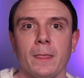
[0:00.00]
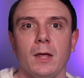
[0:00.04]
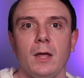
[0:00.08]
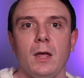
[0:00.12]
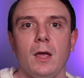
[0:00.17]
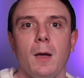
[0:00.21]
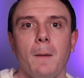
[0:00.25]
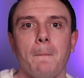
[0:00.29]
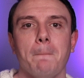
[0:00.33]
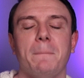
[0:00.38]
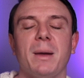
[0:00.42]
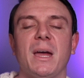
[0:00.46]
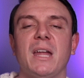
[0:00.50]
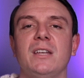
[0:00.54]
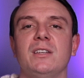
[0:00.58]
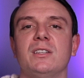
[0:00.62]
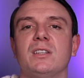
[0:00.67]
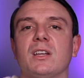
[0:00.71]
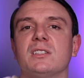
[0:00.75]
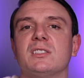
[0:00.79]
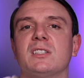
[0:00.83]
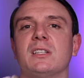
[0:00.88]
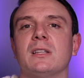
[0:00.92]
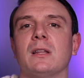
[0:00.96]
Ben
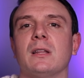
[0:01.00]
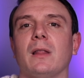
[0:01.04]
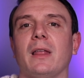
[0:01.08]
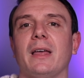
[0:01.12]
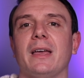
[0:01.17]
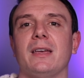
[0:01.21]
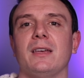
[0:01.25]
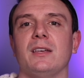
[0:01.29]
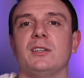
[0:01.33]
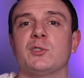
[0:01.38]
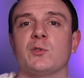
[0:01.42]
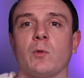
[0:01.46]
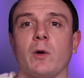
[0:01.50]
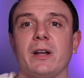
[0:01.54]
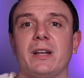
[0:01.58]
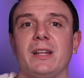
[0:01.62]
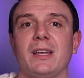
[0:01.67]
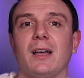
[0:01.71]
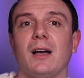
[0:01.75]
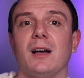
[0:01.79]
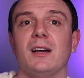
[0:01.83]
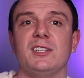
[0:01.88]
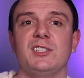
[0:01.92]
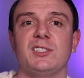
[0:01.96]
doesn't let his writing
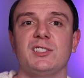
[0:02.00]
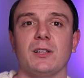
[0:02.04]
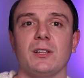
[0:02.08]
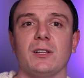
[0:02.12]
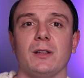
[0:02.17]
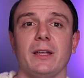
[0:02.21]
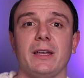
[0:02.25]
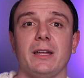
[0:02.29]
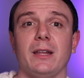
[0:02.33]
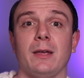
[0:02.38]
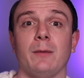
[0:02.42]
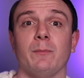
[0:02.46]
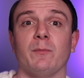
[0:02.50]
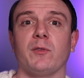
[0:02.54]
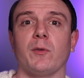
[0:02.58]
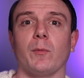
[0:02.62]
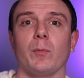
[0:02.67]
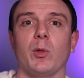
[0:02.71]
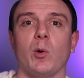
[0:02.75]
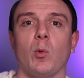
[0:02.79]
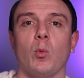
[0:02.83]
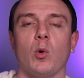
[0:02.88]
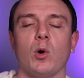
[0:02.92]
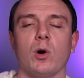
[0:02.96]
isolate him from the
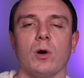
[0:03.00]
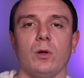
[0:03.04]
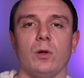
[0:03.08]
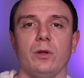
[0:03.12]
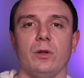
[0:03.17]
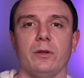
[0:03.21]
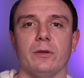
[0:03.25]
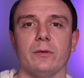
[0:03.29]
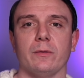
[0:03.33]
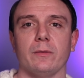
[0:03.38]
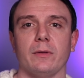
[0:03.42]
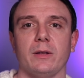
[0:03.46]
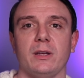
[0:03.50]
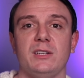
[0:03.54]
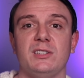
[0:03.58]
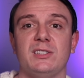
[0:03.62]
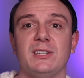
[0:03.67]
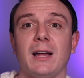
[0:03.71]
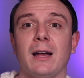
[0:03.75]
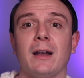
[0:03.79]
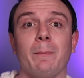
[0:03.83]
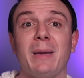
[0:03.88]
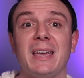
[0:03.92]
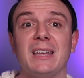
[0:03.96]
world. He's
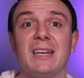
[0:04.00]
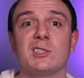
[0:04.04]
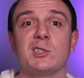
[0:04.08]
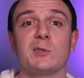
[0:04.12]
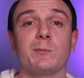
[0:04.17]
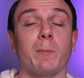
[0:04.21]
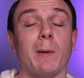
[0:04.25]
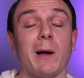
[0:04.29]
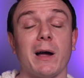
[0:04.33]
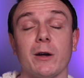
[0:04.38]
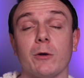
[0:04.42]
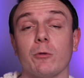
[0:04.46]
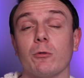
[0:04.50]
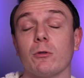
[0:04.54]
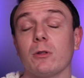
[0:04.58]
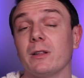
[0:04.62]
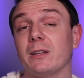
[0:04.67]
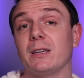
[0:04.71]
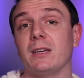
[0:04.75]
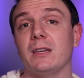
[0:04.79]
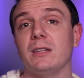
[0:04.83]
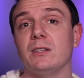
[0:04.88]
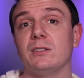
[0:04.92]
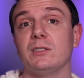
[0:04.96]
not a man
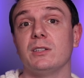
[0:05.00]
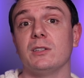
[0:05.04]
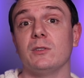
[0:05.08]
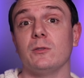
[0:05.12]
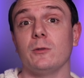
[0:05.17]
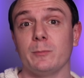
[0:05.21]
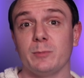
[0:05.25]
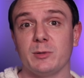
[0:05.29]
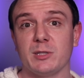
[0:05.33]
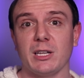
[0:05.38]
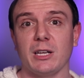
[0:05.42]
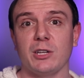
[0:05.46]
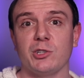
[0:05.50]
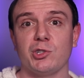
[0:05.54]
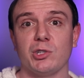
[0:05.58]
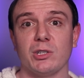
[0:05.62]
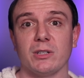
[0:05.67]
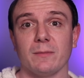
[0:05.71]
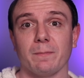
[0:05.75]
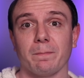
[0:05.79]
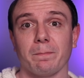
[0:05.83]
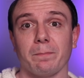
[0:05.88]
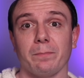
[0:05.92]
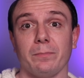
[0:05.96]
spiraling into
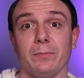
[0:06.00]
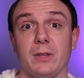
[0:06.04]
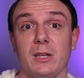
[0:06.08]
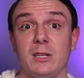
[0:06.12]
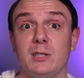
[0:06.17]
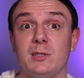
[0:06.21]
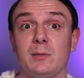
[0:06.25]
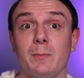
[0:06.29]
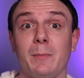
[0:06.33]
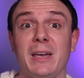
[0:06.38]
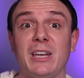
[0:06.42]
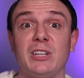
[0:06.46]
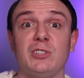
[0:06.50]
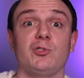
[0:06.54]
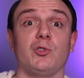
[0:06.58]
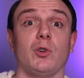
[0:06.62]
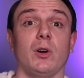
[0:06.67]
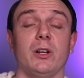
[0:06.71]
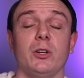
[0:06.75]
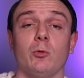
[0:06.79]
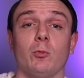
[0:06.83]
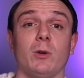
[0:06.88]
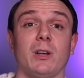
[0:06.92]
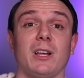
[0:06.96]
obsession. He's a man trying
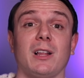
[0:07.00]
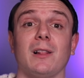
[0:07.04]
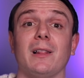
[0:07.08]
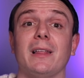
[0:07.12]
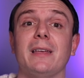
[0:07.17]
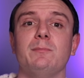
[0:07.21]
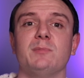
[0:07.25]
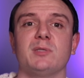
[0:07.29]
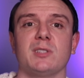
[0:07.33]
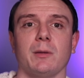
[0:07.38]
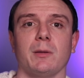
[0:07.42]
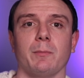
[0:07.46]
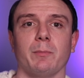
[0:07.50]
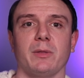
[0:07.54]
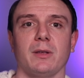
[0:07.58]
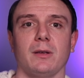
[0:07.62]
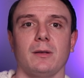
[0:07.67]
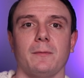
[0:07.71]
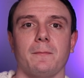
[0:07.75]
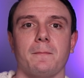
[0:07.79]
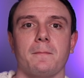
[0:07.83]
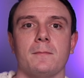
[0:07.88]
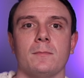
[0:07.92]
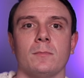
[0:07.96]
to reclaim something.
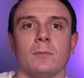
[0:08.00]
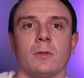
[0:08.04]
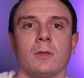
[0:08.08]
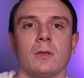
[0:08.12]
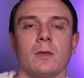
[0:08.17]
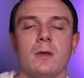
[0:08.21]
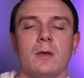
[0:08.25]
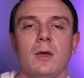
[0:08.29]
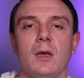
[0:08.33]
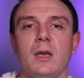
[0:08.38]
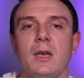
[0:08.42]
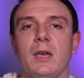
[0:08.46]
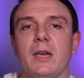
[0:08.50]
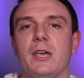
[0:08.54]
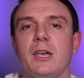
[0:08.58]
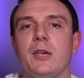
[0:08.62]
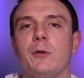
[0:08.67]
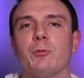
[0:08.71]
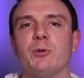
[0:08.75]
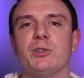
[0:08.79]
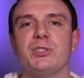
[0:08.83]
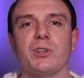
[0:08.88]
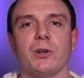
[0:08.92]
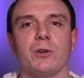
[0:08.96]
He
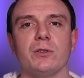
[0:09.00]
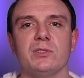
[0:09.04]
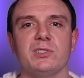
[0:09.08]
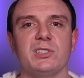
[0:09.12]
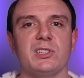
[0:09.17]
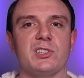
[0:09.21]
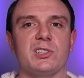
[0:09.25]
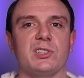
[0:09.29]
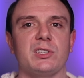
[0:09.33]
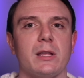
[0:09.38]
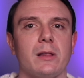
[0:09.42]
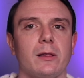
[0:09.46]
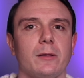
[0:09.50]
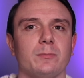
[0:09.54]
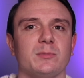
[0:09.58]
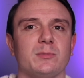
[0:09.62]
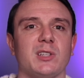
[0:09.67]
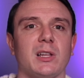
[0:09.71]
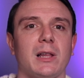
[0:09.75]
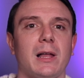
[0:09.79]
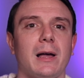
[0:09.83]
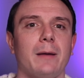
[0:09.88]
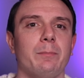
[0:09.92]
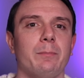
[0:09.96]
returns to Salem's
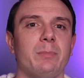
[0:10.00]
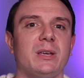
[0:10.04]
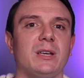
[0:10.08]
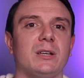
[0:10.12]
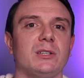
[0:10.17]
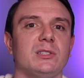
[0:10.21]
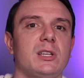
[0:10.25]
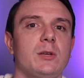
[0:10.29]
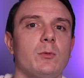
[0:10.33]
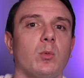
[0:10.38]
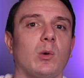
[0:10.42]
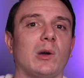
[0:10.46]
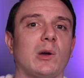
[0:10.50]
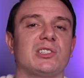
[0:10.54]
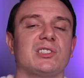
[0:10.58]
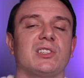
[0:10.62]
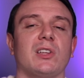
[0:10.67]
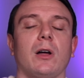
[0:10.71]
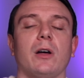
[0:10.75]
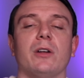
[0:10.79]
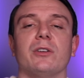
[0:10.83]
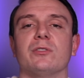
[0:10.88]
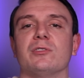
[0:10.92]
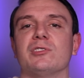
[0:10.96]
Lot because he wants
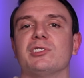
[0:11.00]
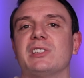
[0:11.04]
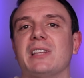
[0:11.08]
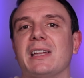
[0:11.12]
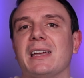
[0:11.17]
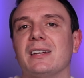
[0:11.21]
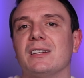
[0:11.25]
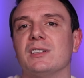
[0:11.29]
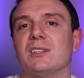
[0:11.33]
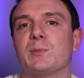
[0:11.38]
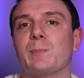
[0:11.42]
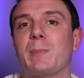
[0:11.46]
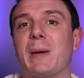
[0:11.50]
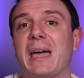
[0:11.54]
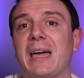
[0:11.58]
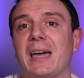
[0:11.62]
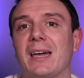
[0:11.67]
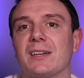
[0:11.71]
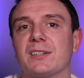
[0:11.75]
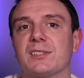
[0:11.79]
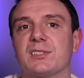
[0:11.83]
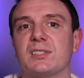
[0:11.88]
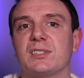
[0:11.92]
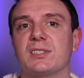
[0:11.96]
to understand his
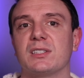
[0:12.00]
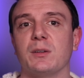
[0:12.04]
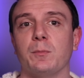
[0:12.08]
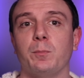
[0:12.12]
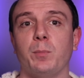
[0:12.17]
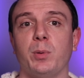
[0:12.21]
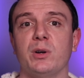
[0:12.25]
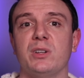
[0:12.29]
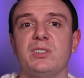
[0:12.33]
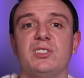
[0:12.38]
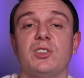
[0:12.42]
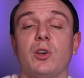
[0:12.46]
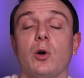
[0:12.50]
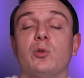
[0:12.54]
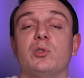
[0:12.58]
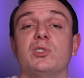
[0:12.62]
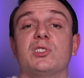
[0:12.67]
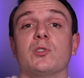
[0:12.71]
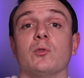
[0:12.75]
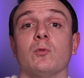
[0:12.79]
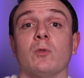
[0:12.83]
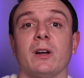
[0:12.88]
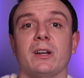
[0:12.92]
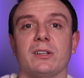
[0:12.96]
past, to put his ghost
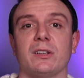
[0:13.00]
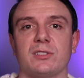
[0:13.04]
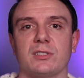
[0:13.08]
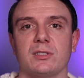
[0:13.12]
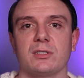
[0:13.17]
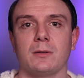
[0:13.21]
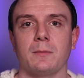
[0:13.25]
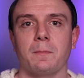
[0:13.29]
to rest.